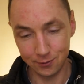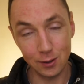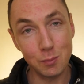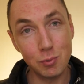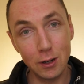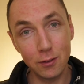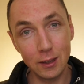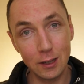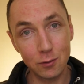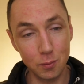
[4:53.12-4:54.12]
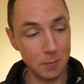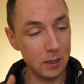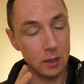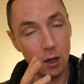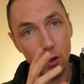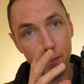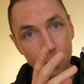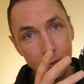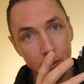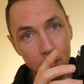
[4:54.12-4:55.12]
So the brilliant thing is for me,
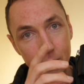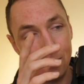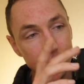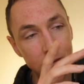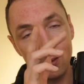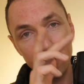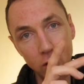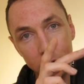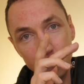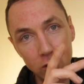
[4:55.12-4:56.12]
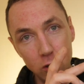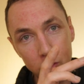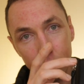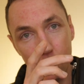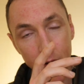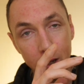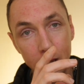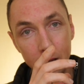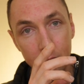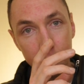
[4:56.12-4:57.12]
this is designed to use on
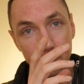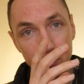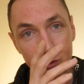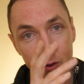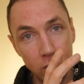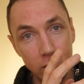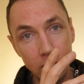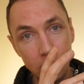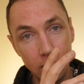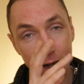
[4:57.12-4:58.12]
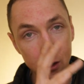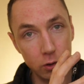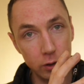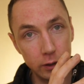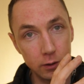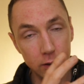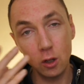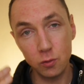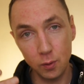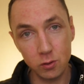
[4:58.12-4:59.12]
a Sony helicoid
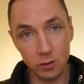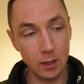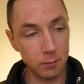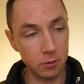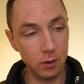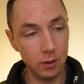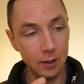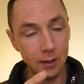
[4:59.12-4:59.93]
close focus adapter,